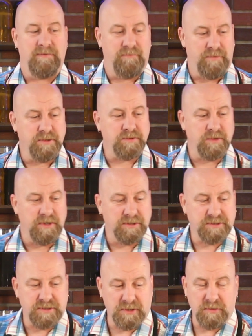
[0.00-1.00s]
First, we're going to
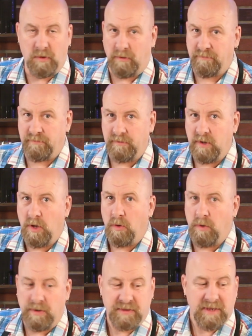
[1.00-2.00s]
start
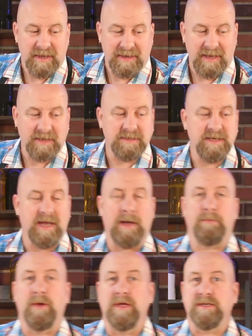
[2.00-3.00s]
off with cutting
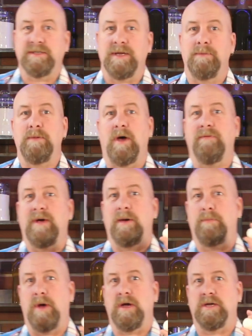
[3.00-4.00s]
up some of our
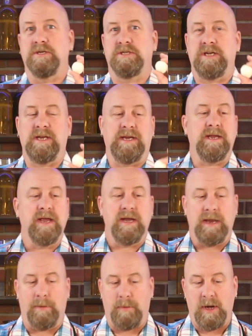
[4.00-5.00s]
bocconcini.
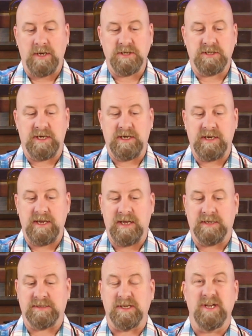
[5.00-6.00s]
Now, bocconcini
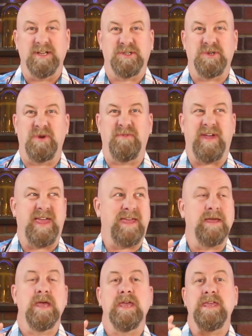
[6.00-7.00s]
is sort of
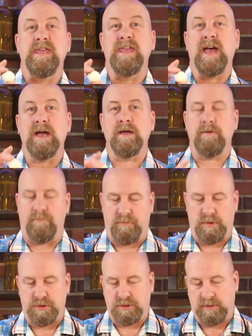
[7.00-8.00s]
a young
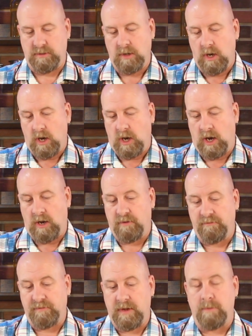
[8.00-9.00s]
version
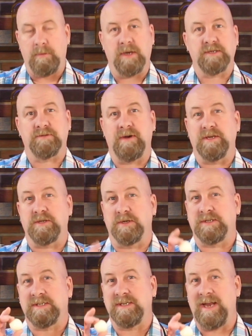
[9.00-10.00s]
of a mozzarella, so
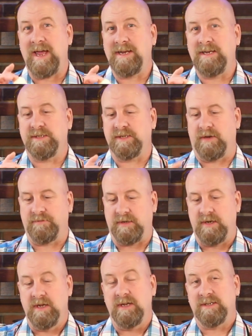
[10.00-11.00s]
it's slightly
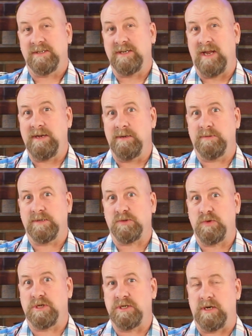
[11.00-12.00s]
softer, slightly
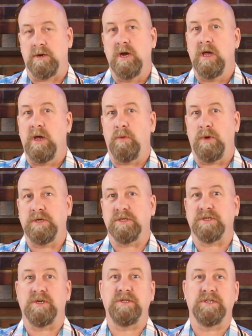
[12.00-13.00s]
squishier, and we're
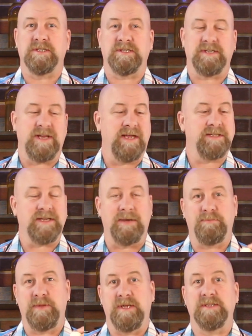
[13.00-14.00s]
just going to slice
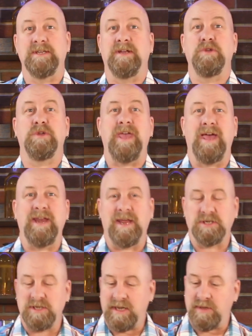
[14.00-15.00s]
up these. Now, you can
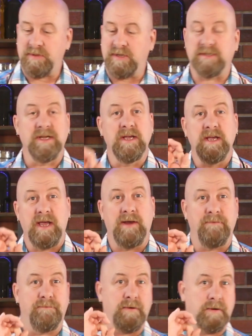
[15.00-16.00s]
actually get these
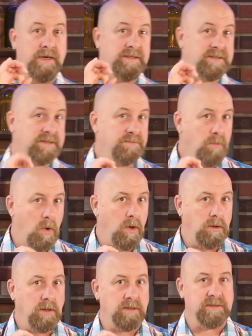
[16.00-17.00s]
in very
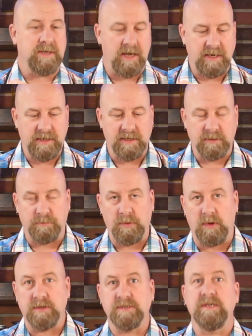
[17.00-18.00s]
small, tiny little
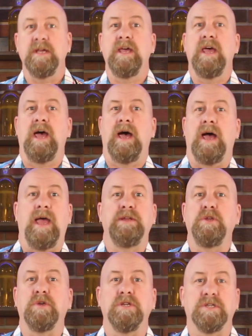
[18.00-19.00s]
balls, and
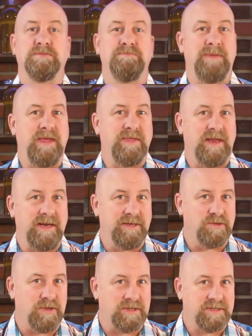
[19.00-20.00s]
you can just make that
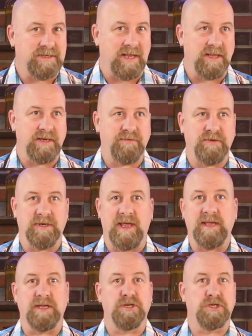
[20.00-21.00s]
into a salad if you
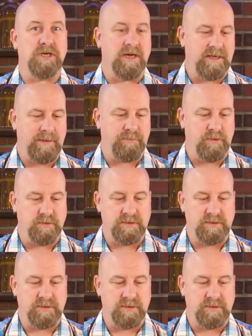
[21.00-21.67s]
like and chunk up your